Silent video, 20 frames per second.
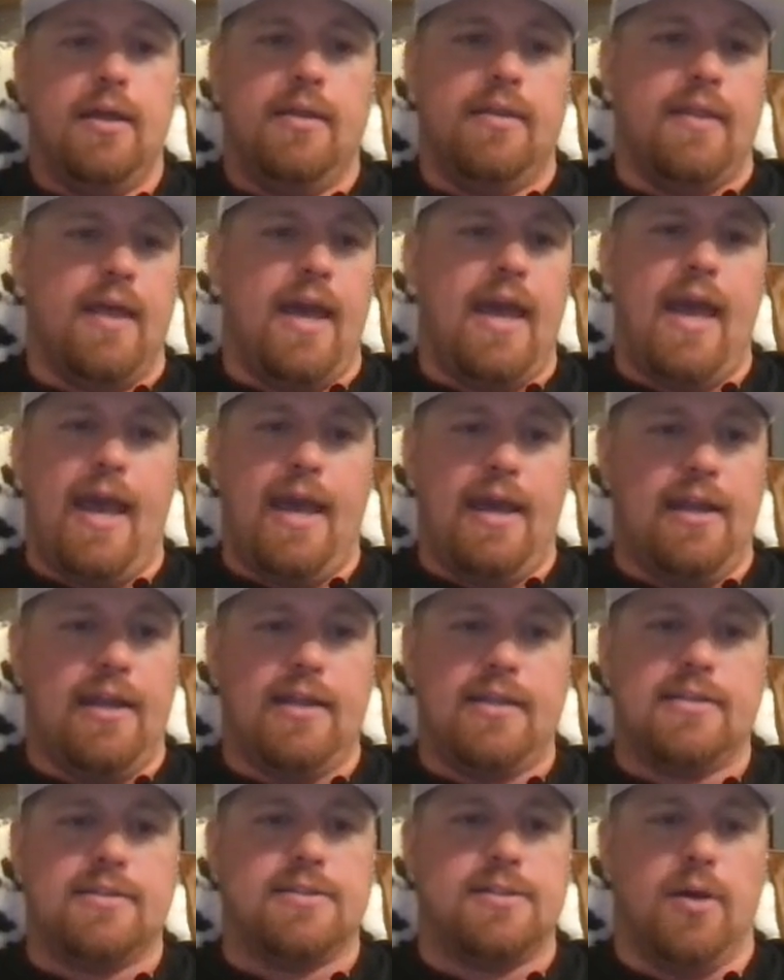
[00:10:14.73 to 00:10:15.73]
They hate it.
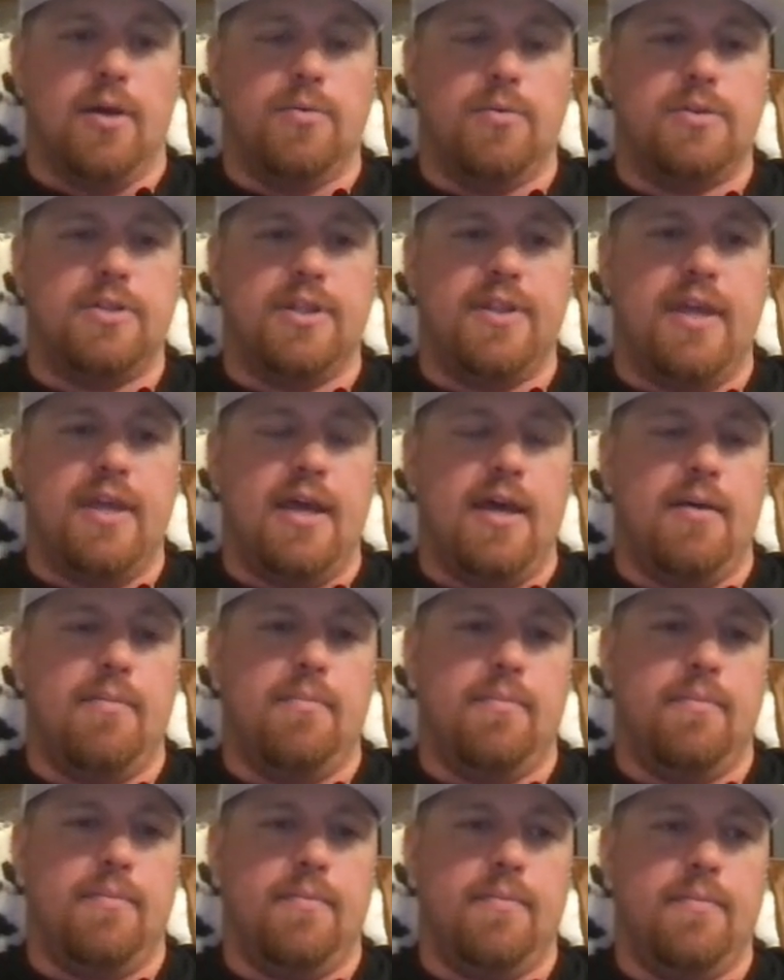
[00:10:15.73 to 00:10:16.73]
So to
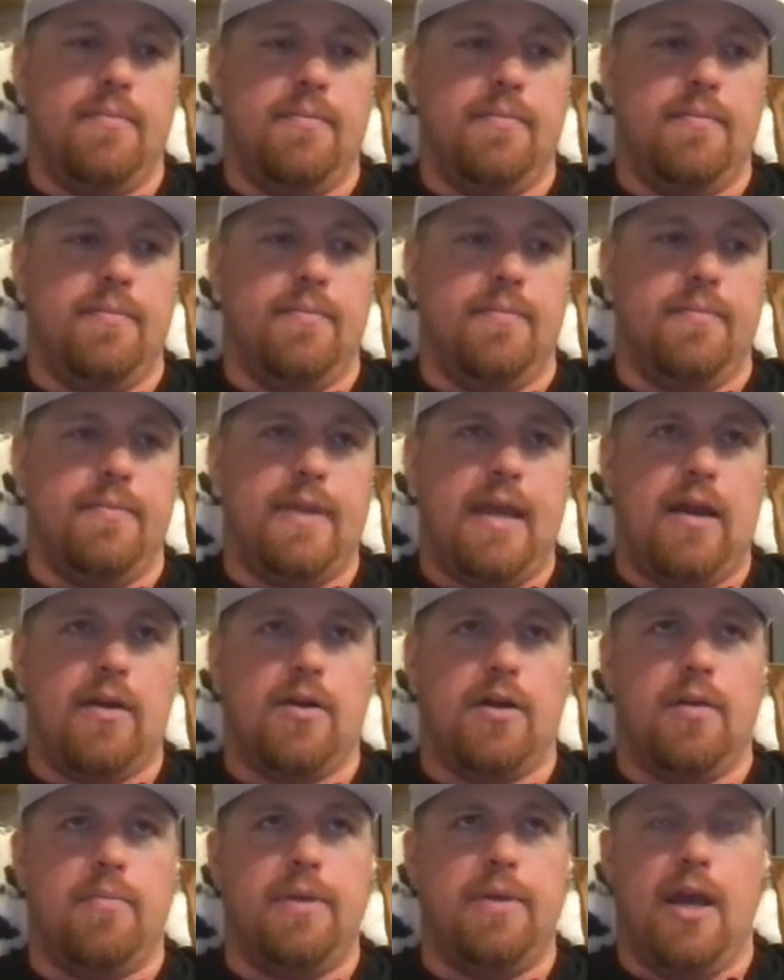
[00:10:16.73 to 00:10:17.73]
them, they're
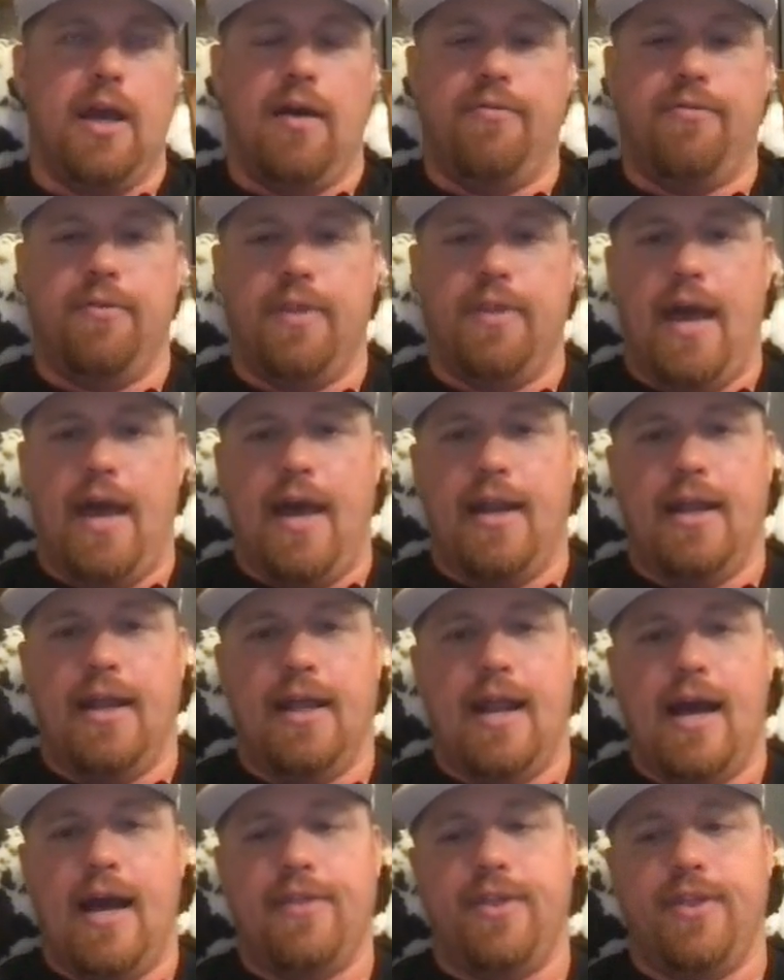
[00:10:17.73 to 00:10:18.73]
going to be up for that, and
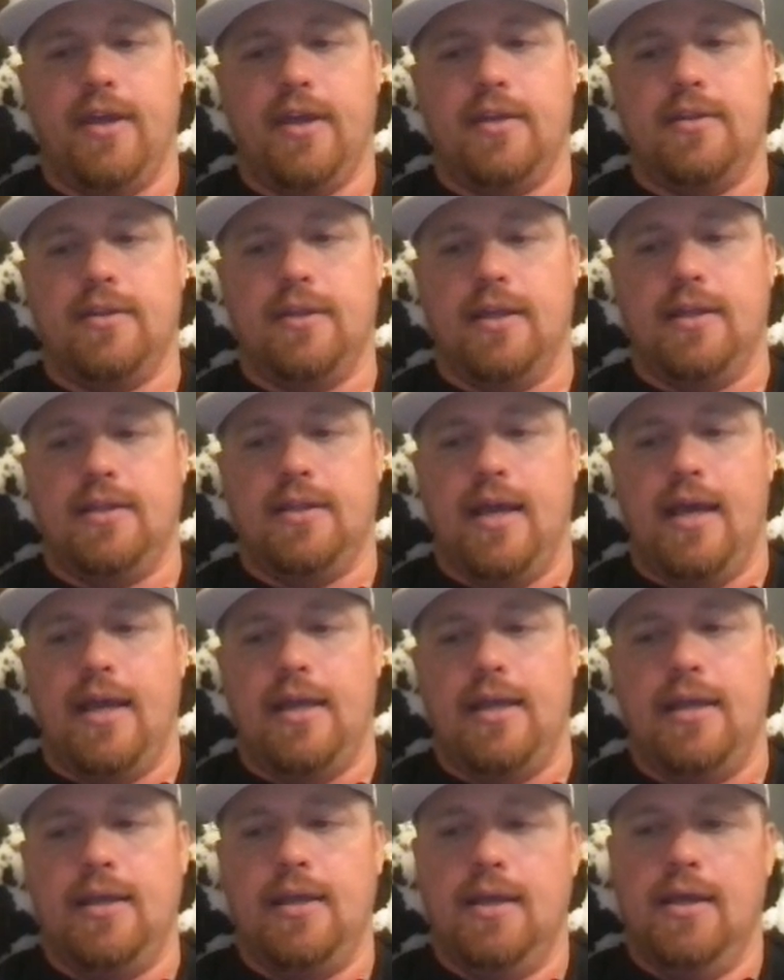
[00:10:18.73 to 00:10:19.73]
I think that
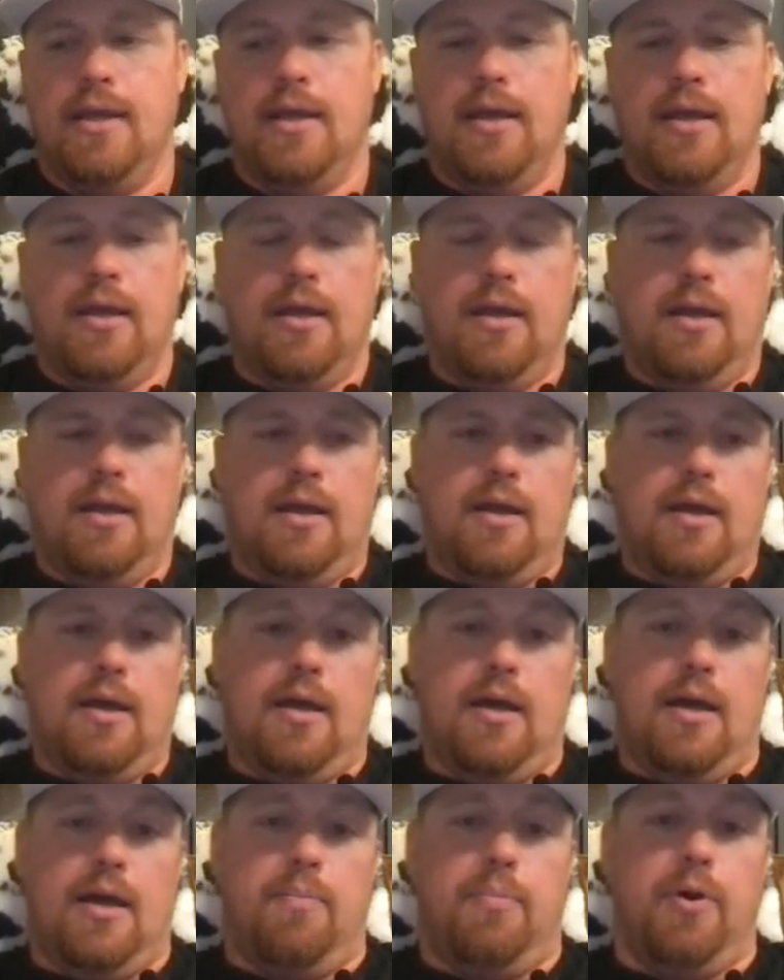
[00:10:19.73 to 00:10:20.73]
they
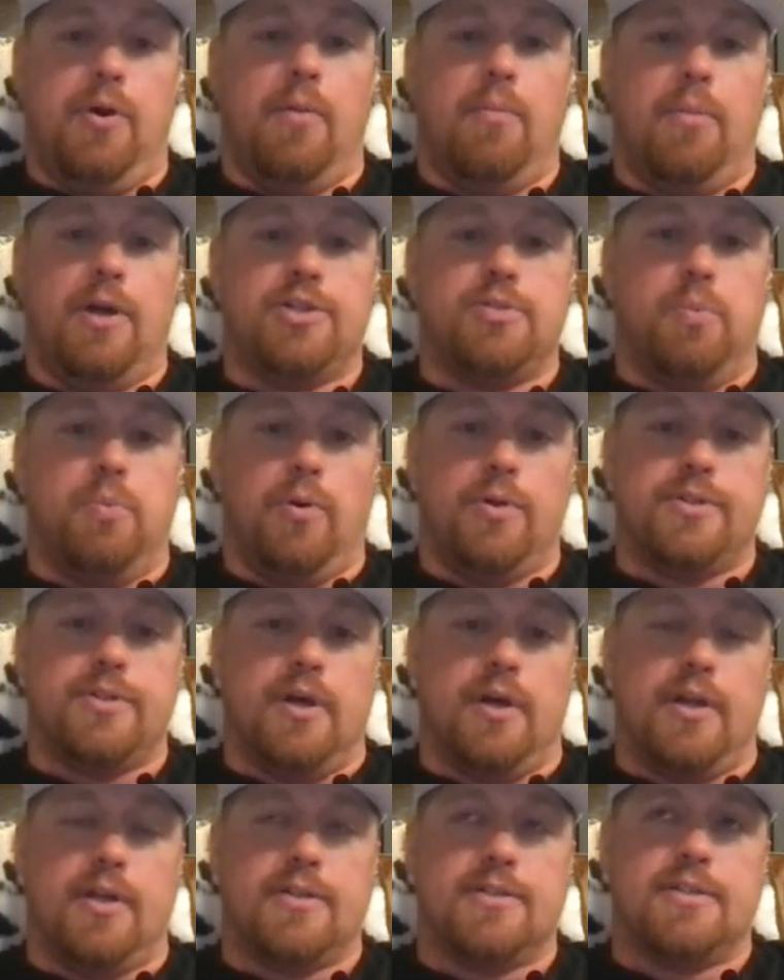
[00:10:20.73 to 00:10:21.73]
uh, put a bunch of points
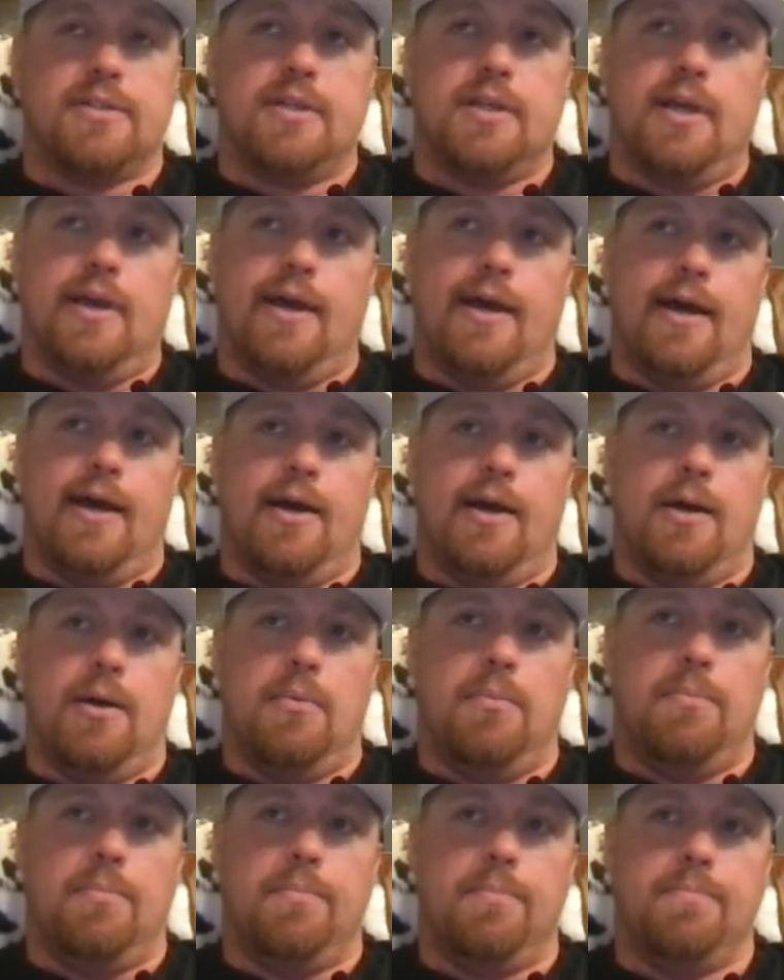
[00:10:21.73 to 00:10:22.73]
on us.
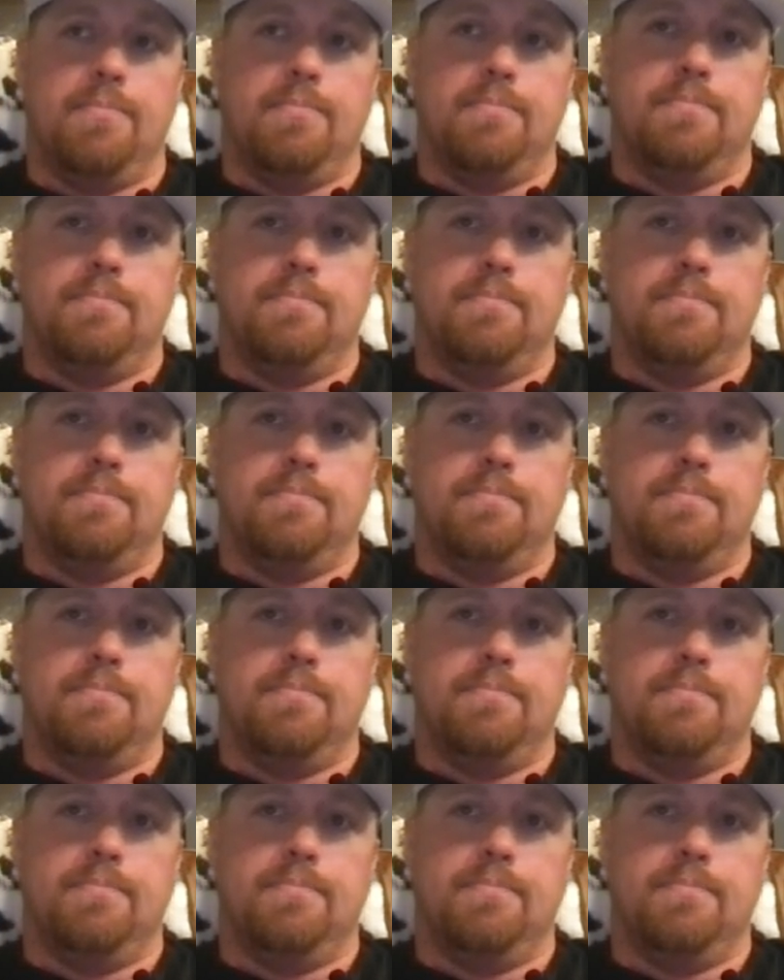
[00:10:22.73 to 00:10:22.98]
Um,